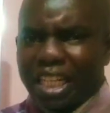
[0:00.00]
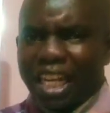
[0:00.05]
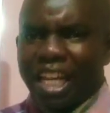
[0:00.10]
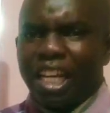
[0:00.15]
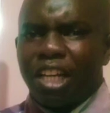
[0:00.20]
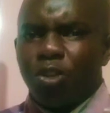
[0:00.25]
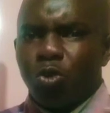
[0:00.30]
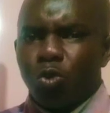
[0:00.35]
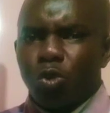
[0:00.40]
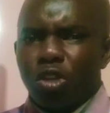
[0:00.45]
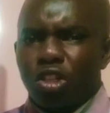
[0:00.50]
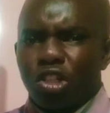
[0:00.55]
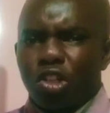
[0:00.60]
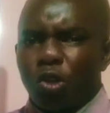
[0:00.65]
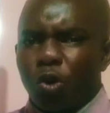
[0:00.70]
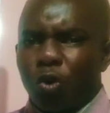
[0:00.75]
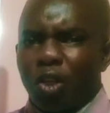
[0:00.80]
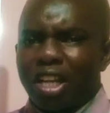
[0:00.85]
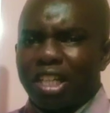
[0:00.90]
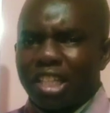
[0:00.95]
They do not
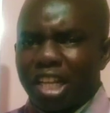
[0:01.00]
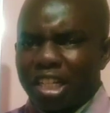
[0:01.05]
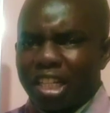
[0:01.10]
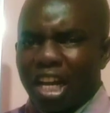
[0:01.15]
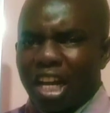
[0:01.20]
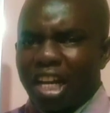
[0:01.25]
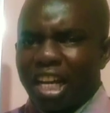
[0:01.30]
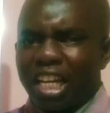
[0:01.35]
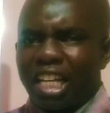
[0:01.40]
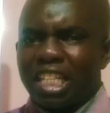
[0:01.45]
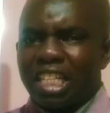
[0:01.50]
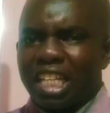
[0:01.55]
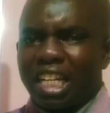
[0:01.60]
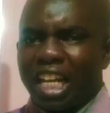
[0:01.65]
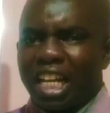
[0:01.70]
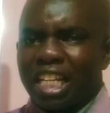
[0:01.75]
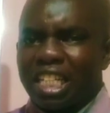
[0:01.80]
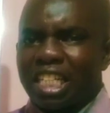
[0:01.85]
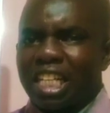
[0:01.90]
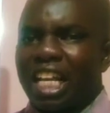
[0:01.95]
know that such an
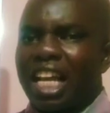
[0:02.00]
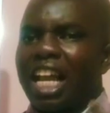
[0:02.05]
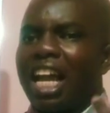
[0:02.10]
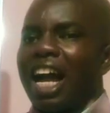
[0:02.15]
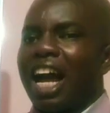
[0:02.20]
incident